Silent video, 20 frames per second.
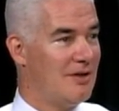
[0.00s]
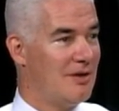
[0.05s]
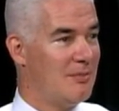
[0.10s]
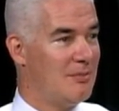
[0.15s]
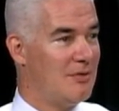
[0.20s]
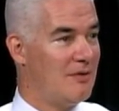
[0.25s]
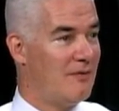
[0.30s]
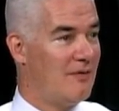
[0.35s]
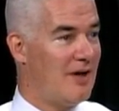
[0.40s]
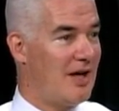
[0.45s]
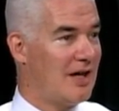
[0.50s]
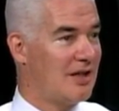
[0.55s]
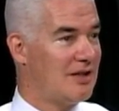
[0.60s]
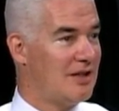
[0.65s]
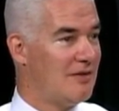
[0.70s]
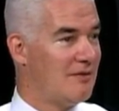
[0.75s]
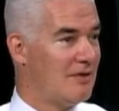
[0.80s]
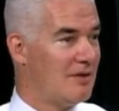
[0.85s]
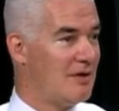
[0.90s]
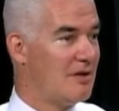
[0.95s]
Um, in fact,
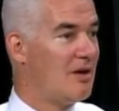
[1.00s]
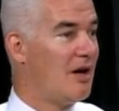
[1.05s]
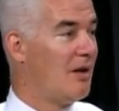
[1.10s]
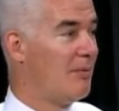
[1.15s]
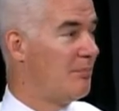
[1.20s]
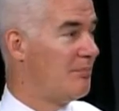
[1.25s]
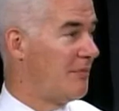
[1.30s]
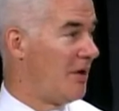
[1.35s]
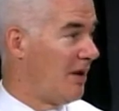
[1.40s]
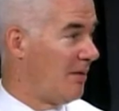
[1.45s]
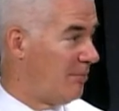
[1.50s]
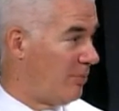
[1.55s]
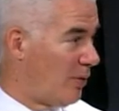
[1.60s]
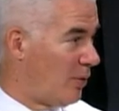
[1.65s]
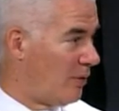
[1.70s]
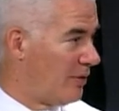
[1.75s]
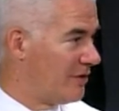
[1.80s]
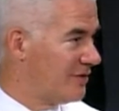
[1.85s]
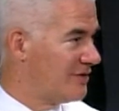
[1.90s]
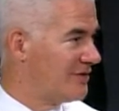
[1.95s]
even our, our
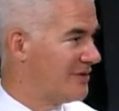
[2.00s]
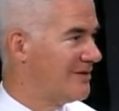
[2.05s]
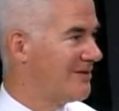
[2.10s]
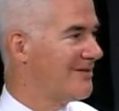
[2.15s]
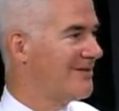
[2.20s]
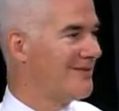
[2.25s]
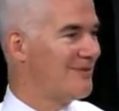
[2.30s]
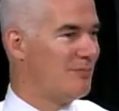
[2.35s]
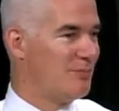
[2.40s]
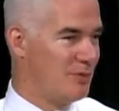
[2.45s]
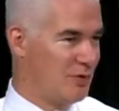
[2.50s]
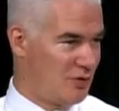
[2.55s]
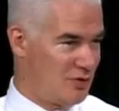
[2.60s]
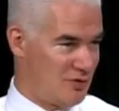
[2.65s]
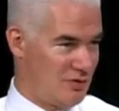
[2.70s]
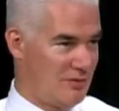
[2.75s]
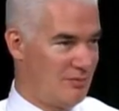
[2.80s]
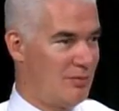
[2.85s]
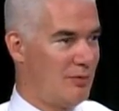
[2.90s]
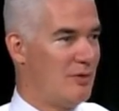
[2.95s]
boards, mm-hmm.
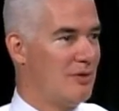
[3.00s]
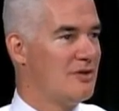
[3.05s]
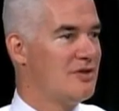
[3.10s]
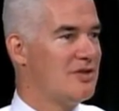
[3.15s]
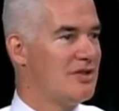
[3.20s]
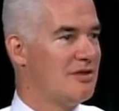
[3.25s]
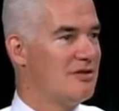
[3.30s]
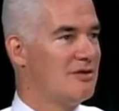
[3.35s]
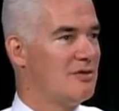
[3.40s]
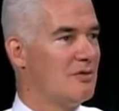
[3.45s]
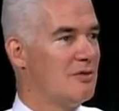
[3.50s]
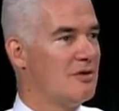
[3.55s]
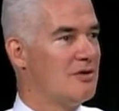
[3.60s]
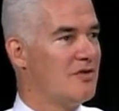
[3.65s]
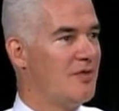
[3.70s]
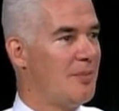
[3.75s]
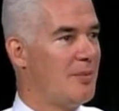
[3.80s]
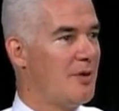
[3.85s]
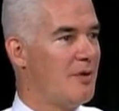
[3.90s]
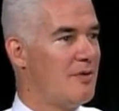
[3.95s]
mutual boards did tours
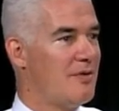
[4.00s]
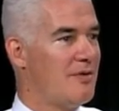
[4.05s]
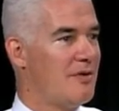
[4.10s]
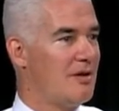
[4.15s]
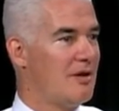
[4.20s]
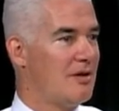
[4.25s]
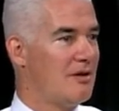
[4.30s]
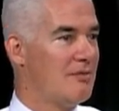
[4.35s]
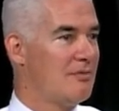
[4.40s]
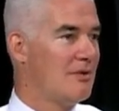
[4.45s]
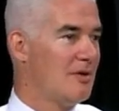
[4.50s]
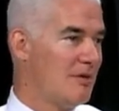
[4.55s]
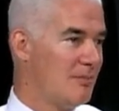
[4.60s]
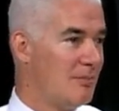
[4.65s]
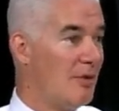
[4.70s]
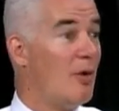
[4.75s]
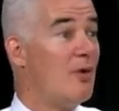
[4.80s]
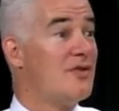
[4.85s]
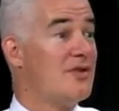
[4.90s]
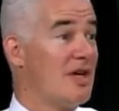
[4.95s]
of both, uh,
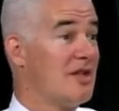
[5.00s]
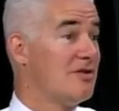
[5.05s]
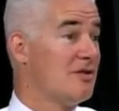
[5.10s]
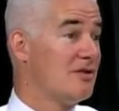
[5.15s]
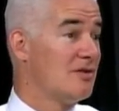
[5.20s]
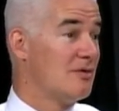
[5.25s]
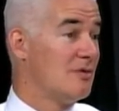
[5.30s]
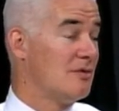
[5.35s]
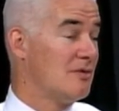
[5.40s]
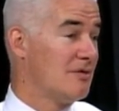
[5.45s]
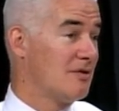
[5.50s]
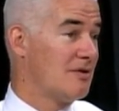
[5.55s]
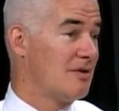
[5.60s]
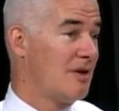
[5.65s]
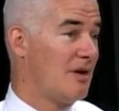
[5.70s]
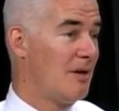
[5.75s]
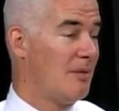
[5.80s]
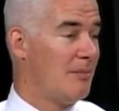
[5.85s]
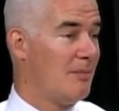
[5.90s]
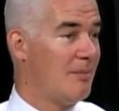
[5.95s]
both sets of schools
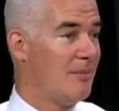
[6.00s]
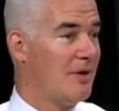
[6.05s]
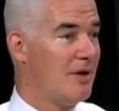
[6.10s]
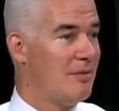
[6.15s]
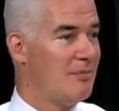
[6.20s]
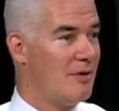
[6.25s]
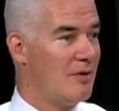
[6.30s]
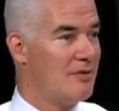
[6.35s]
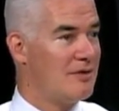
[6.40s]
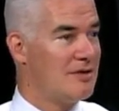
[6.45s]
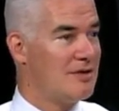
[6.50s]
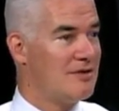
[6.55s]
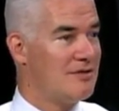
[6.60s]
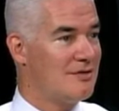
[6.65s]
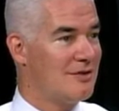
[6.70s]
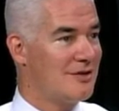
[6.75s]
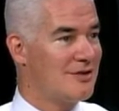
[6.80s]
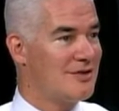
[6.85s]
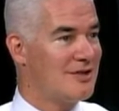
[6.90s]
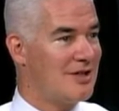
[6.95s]
um, both
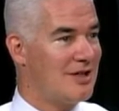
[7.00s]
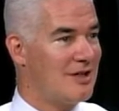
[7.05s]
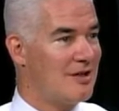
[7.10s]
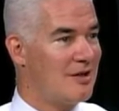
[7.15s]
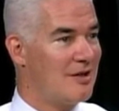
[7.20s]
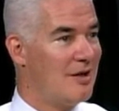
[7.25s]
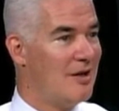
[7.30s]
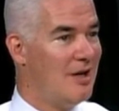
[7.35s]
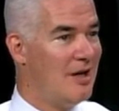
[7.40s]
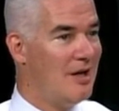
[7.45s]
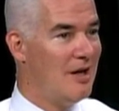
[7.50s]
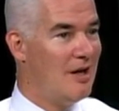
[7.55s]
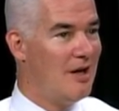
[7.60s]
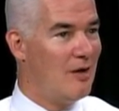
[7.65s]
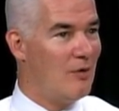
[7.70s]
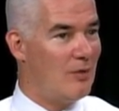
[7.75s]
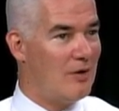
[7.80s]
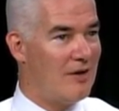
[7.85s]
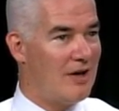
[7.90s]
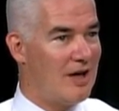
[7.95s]
districts. And
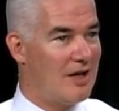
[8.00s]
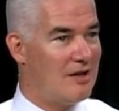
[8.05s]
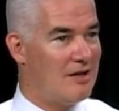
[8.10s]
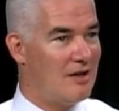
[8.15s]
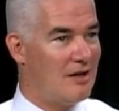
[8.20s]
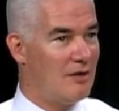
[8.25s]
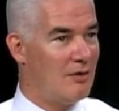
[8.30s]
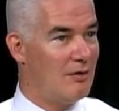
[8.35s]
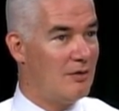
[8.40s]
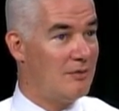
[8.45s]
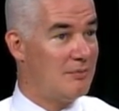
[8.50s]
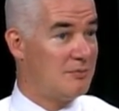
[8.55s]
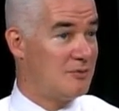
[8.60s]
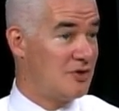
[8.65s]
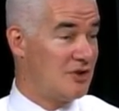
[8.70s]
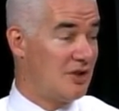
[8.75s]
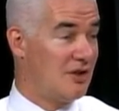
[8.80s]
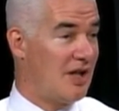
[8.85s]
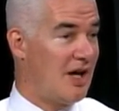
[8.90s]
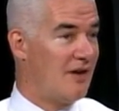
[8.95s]
we had, uh, we
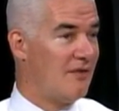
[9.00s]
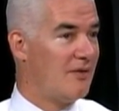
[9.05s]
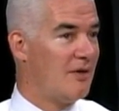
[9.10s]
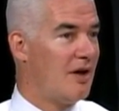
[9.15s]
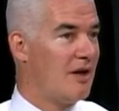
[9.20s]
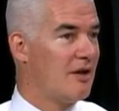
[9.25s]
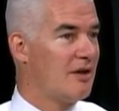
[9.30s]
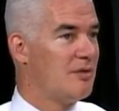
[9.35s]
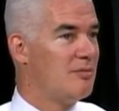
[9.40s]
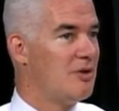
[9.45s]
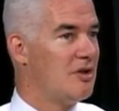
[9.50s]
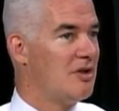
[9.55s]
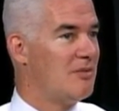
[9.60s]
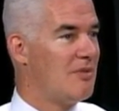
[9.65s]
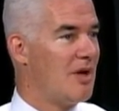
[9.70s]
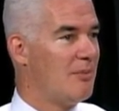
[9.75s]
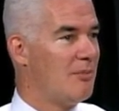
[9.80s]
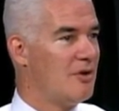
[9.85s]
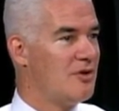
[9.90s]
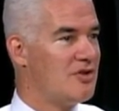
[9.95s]
still have a lot of community
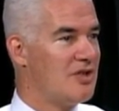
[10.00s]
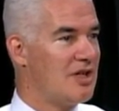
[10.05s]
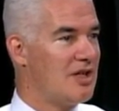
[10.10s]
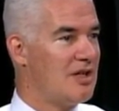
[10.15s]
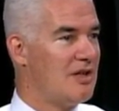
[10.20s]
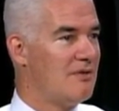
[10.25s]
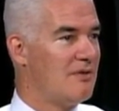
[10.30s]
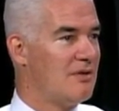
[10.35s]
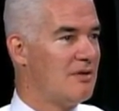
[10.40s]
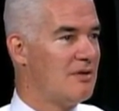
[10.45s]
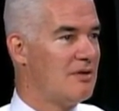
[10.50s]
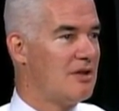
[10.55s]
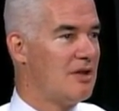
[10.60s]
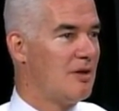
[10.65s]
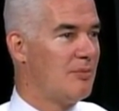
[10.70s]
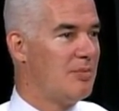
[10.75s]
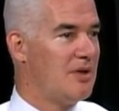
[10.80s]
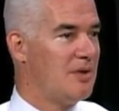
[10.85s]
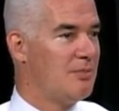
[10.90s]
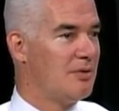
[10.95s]
members and even, you
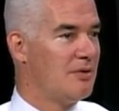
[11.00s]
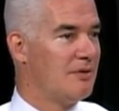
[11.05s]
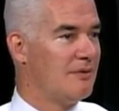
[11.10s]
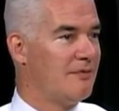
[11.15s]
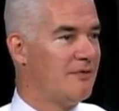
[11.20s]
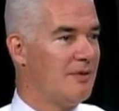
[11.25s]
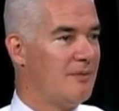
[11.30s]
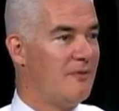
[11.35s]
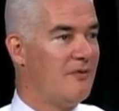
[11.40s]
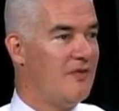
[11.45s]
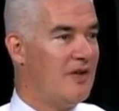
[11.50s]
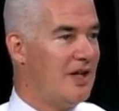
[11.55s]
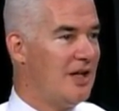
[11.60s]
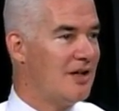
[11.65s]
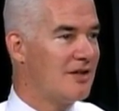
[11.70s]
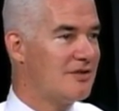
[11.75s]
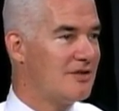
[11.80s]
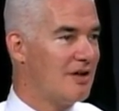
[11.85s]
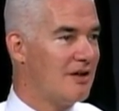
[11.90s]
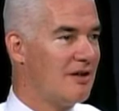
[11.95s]
know, people from
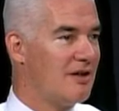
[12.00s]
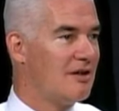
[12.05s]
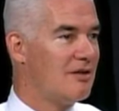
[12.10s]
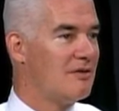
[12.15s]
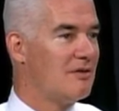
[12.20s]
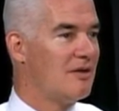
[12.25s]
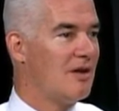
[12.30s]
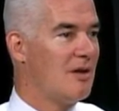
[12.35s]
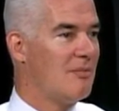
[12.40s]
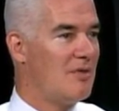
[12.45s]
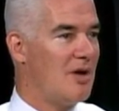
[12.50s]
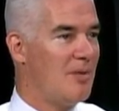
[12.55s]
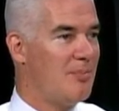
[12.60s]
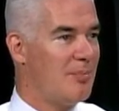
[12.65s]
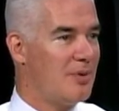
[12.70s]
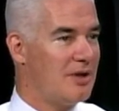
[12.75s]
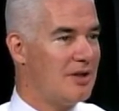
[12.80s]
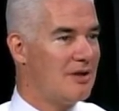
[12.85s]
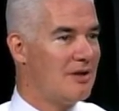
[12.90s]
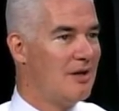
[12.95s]
Phoenix area who come
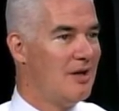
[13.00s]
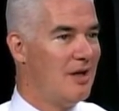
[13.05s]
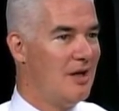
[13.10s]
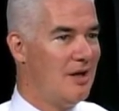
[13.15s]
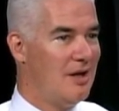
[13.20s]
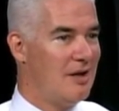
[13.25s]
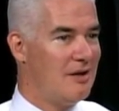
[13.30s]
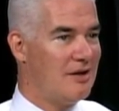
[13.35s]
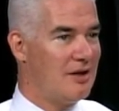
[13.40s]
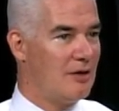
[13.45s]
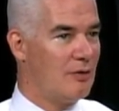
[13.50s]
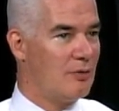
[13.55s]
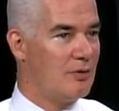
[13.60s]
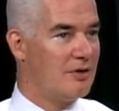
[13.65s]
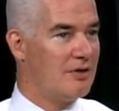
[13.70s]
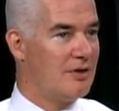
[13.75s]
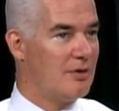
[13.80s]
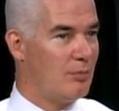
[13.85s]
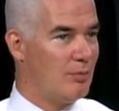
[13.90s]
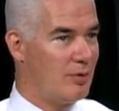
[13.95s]
up and they're
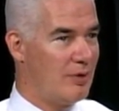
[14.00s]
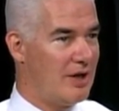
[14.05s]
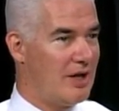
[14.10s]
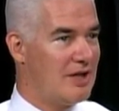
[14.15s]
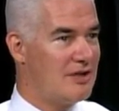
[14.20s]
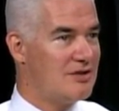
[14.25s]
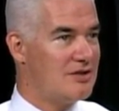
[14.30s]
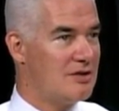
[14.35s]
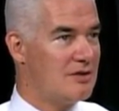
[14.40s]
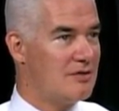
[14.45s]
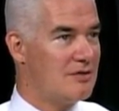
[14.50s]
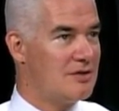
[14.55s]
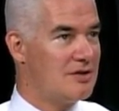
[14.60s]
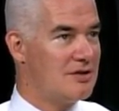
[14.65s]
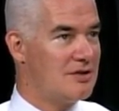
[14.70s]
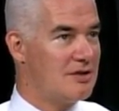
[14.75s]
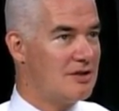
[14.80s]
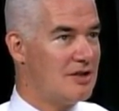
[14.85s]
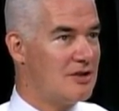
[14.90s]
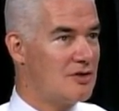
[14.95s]
really impressed. So
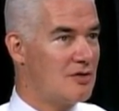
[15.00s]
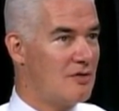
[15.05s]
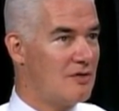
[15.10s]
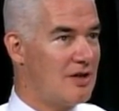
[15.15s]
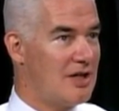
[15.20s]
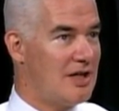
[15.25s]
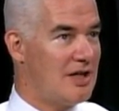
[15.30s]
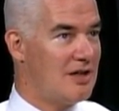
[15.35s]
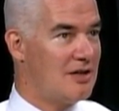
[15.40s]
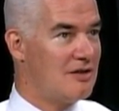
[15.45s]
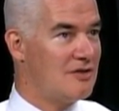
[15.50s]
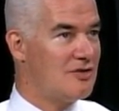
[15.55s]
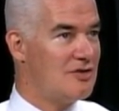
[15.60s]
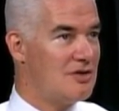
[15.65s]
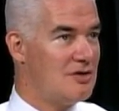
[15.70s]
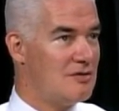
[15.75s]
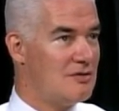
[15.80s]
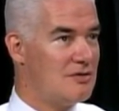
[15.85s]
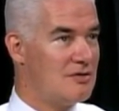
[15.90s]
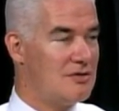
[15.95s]
it's, it's great. And the
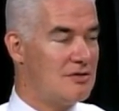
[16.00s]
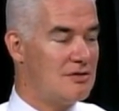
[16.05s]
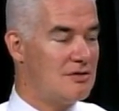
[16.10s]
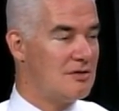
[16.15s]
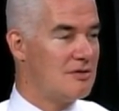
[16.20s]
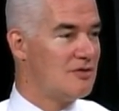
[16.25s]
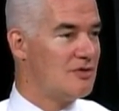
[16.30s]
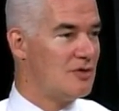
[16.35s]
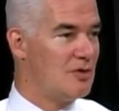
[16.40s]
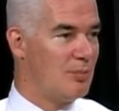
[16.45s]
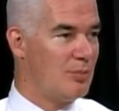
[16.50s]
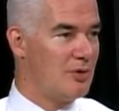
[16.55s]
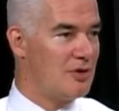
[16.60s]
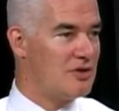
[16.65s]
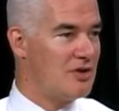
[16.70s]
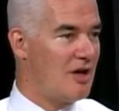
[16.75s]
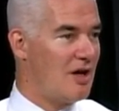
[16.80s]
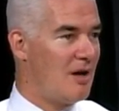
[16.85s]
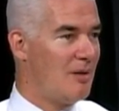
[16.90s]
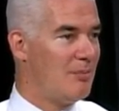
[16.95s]
students do a super
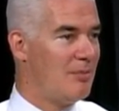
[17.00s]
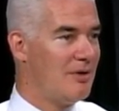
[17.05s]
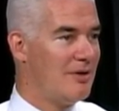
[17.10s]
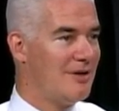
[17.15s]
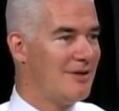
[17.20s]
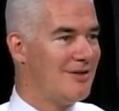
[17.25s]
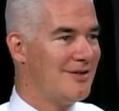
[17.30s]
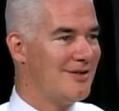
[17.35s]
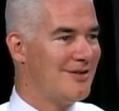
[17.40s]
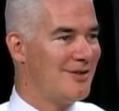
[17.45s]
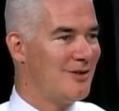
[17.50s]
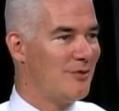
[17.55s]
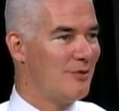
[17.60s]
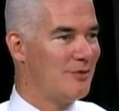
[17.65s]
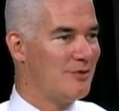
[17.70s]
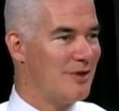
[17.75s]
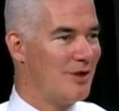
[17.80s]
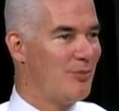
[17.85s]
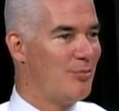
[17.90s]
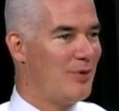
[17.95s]
job. Uh, they're,
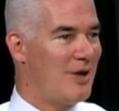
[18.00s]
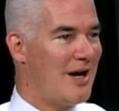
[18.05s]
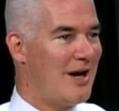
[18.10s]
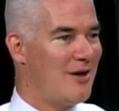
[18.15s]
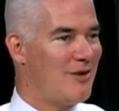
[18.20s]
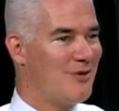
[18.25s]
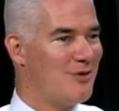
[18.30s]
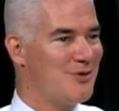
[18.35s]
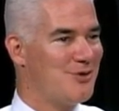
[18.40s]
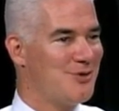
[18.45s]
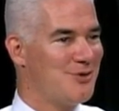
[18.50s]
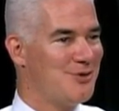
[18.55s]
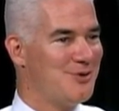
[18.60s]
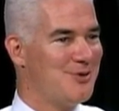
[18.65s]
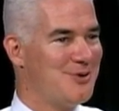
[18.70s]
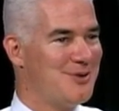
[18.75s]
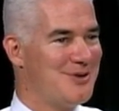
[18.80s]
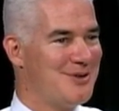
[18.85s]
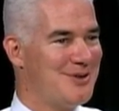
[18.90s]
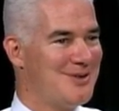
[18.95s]
oh, they're proud of their
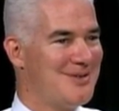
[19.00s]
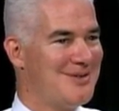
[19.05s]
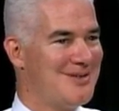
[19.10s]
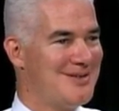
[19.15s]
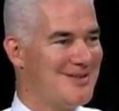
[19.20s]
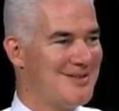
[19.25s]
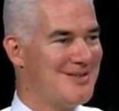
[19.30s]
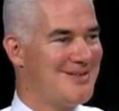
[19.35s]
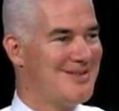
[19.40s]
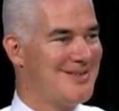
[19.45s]
school too. So